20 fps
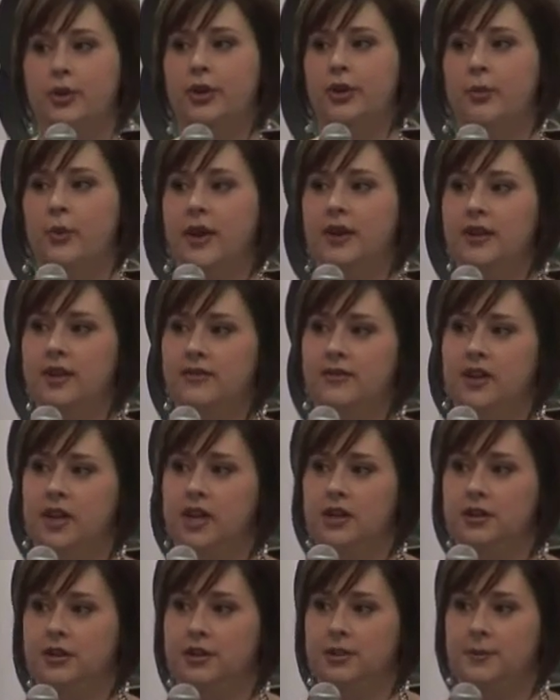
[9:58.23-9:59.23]
you're the one living
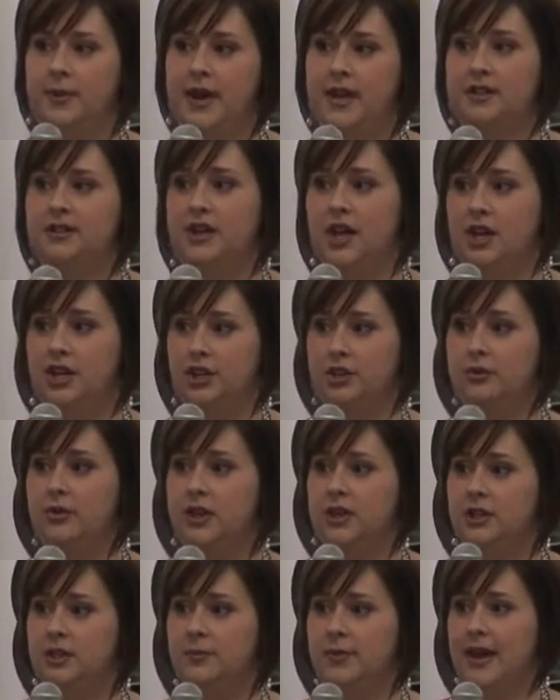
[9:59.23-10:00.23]
in your space and you
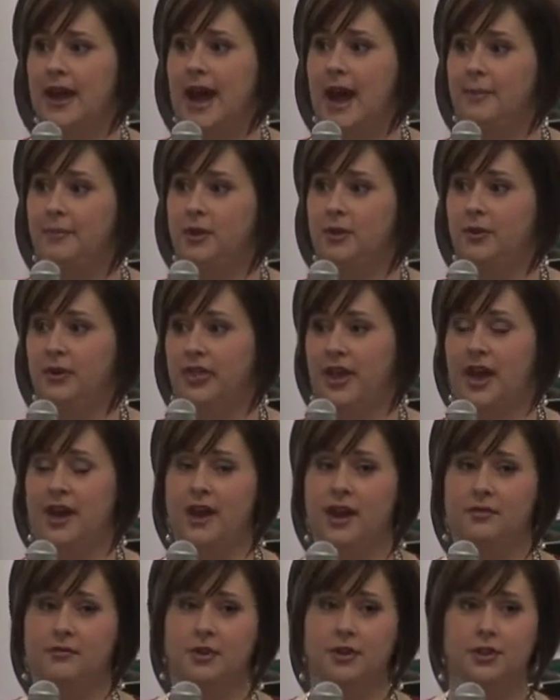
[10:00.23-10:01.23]
need to be happy with
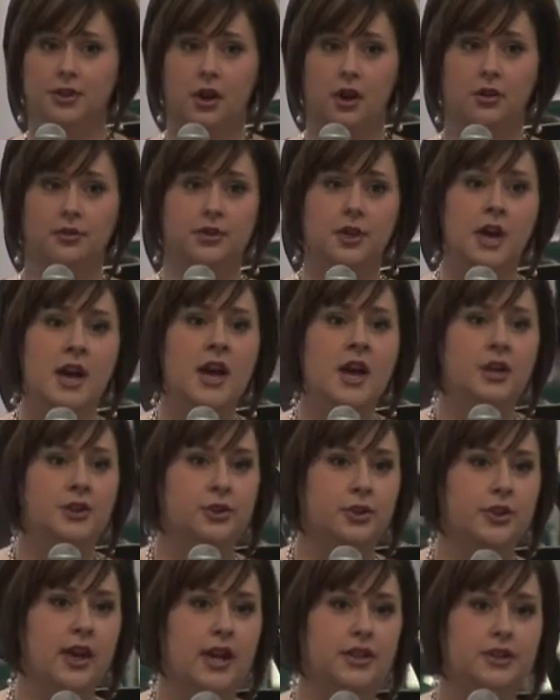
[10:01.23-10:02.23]
that end result.
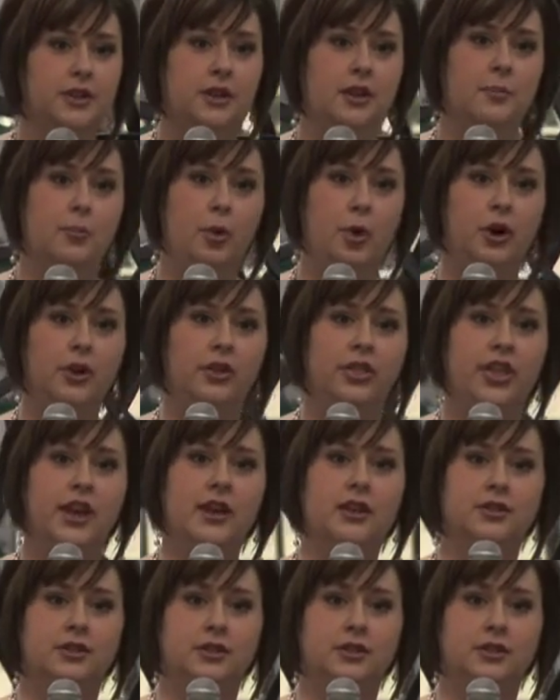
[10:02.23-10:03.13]
So that's an important thing,